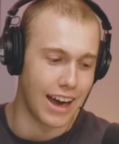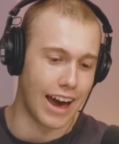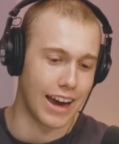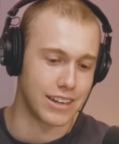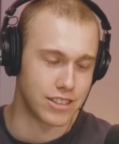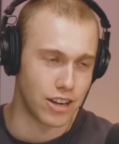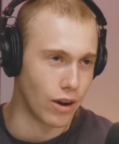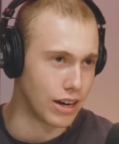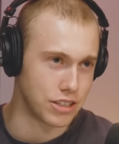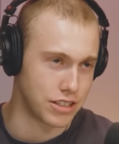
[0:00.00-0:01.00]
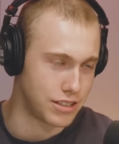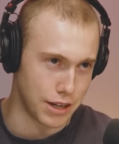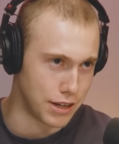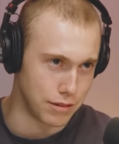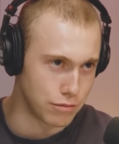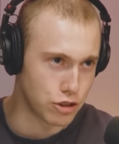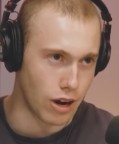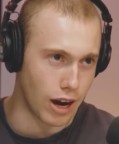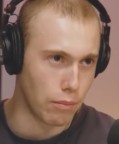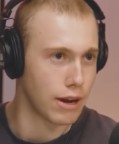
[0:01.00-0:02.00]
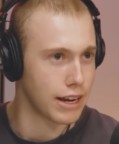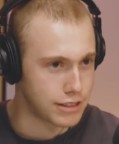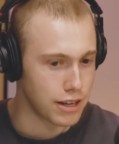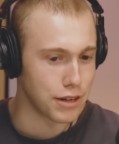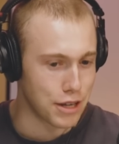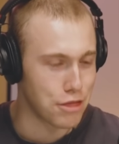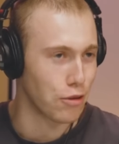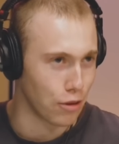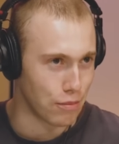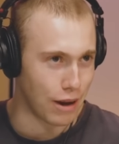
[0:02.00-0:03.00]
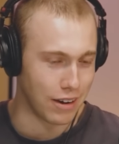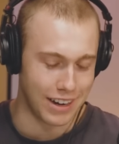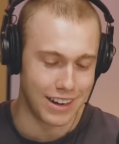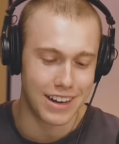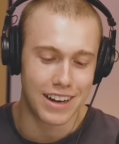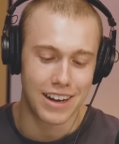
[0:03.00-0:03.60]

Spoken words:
And so I just didn't try. But I certainly thought about it.